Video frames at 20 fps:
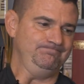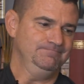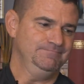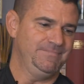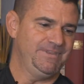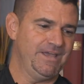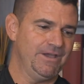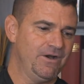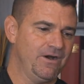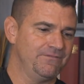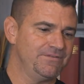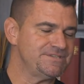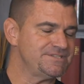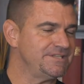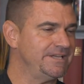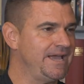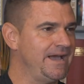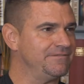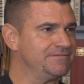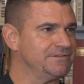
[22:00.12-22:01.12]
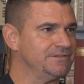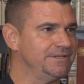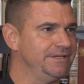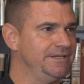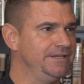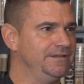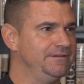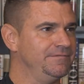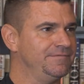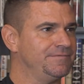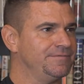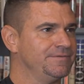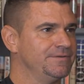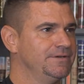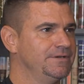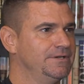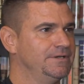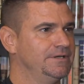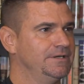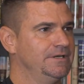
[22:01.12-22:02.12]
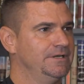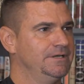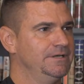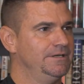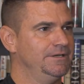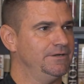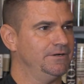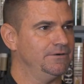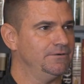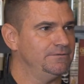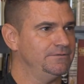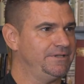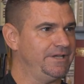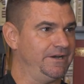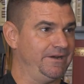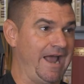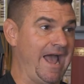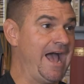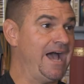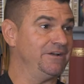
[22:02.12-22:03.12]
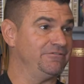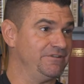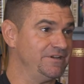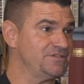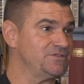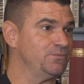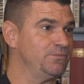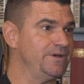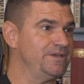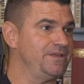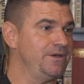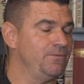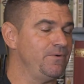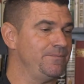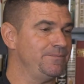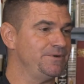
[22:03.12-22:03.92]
they obviously have to leave, you know, their address and where they want